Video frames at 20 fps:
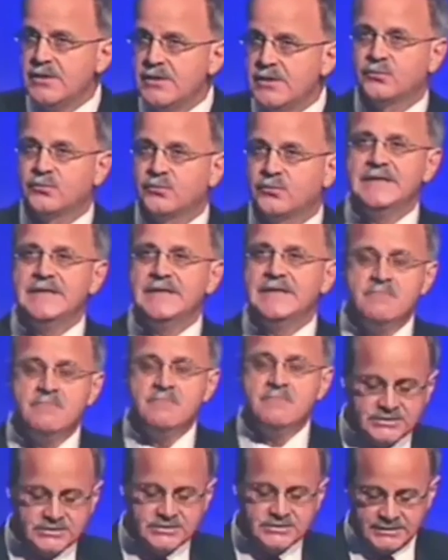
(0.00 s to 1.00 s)

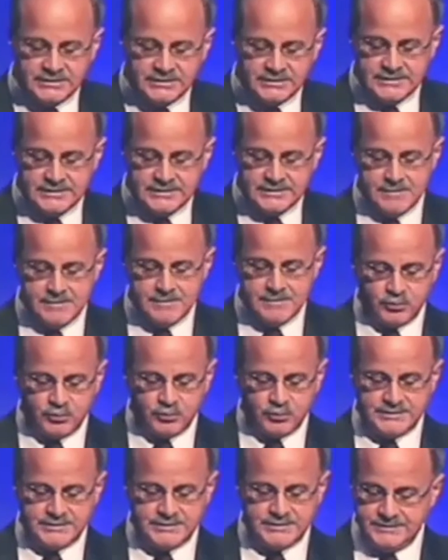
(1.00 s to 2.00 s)
three-dimensionally
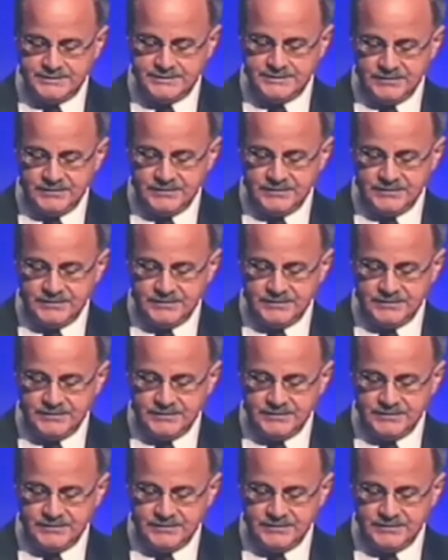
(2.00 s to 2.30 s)
printed